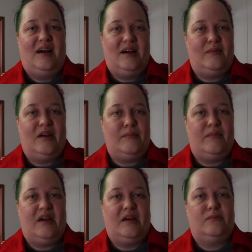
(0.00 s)
I might
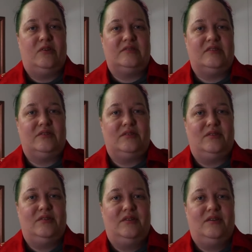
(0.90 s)
be able to
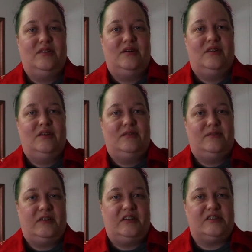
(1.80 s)

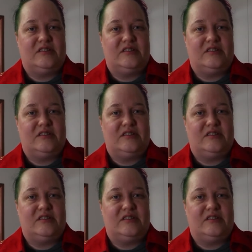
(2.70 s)
finish